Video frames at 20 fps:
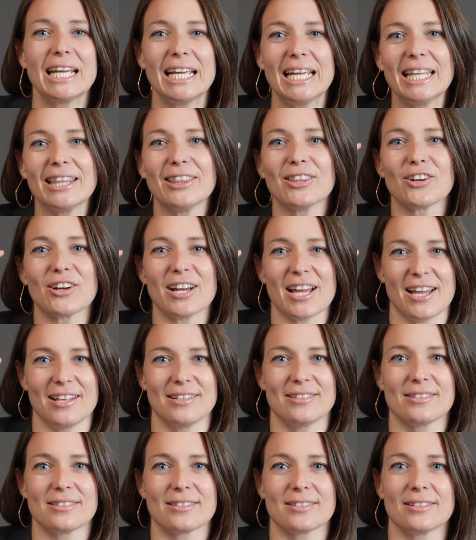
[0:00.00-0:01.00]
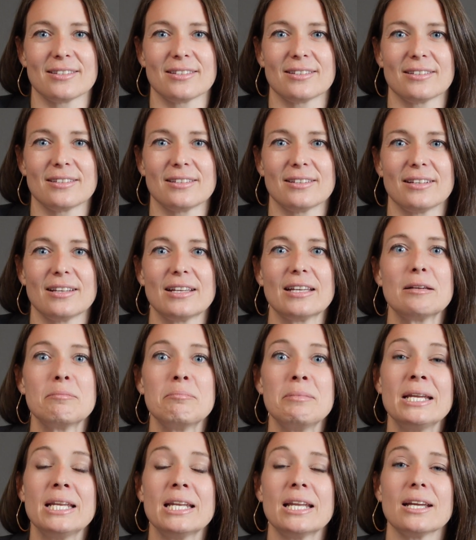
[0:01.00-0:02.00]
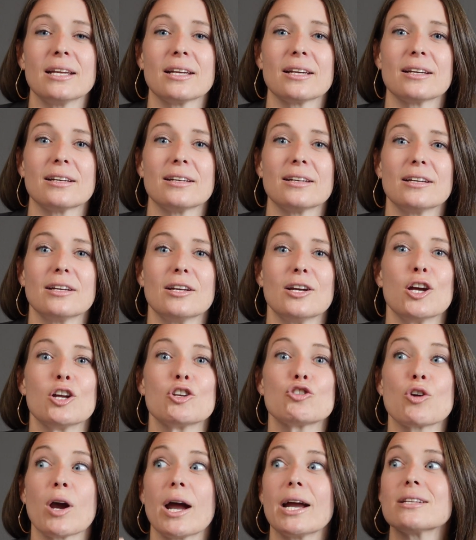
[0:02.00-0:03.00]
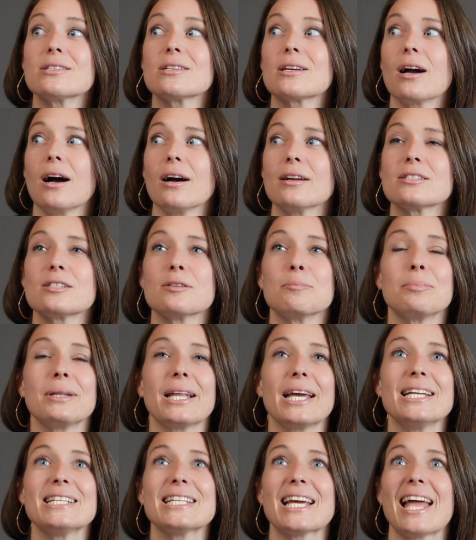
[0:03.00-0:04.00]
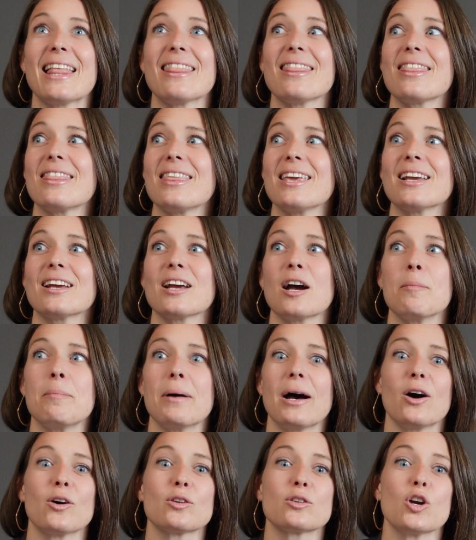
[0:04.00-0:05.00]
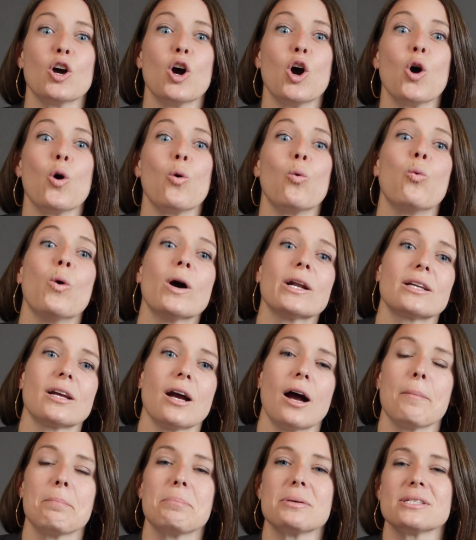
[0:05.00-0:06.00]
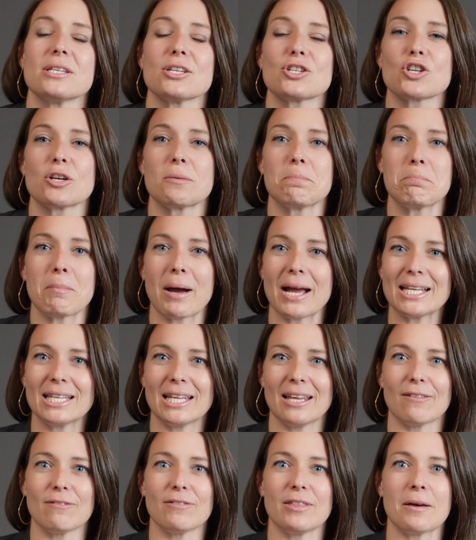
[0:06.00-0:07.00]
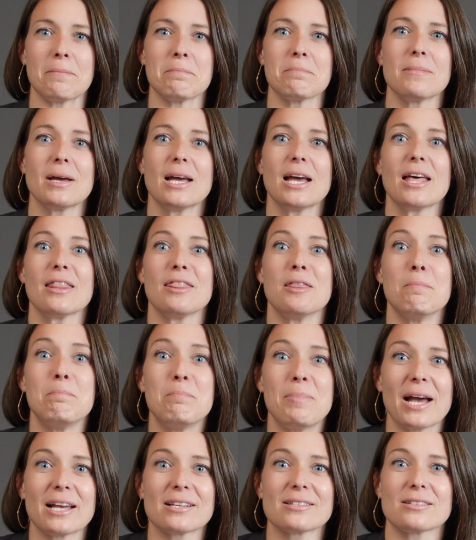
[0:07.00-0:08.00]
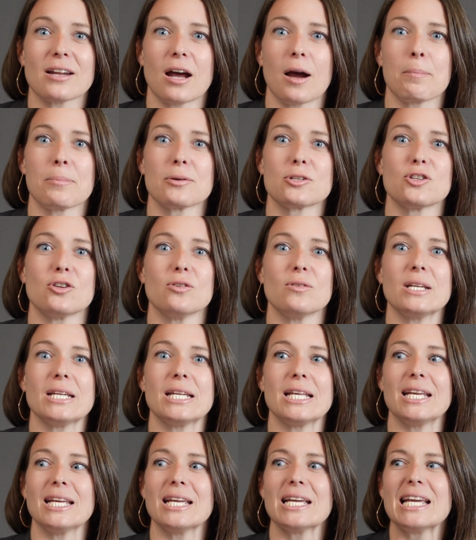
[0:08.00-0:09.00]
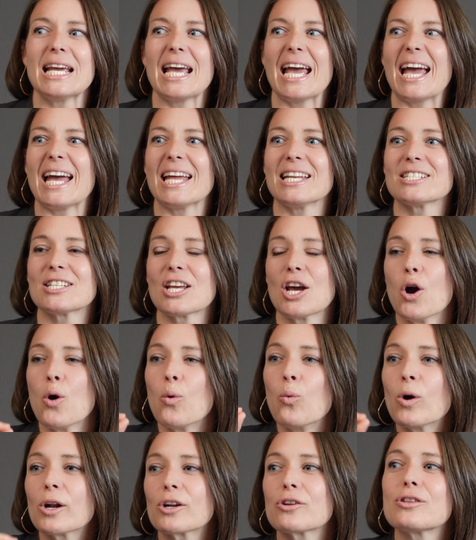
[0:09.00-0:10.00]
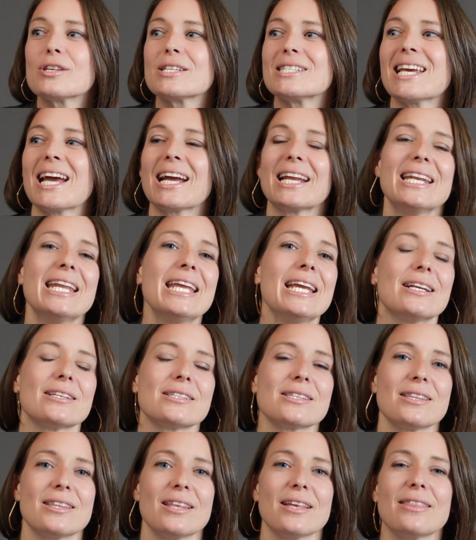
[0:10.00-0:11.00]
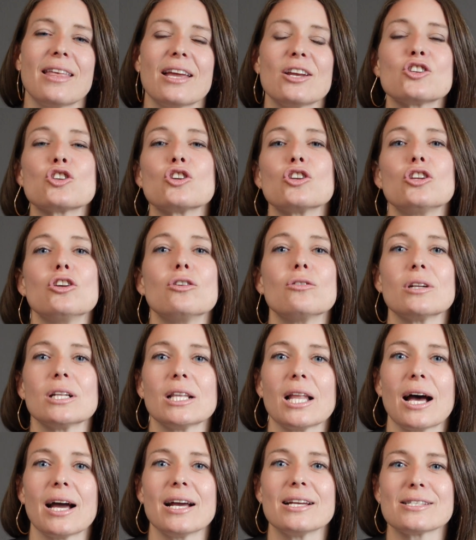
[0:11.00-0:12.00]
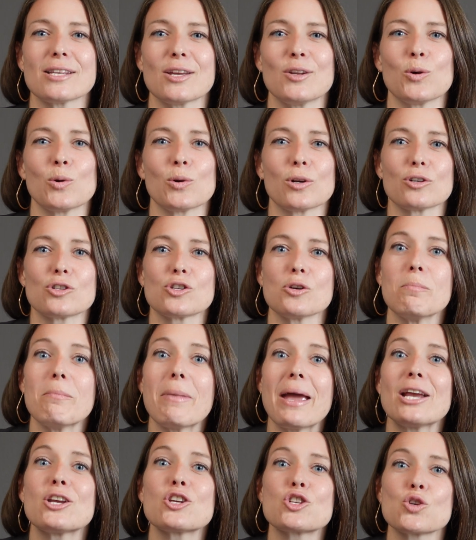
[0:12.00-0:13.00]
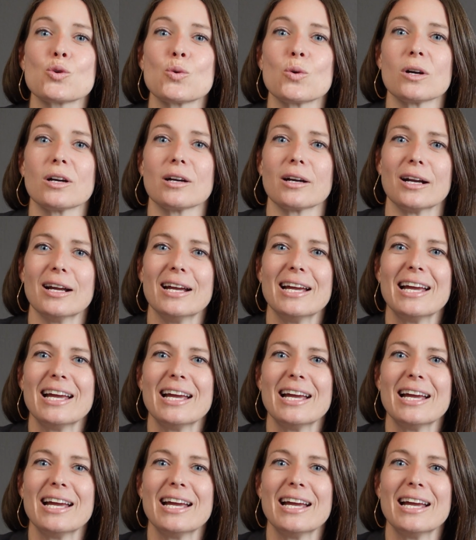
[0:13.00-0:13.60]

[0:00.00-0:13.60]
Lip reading: in their heads, meaning trying to contemplate and think about what composition might give them the best opportunity and what are the techniques that they should utilize in order to make sure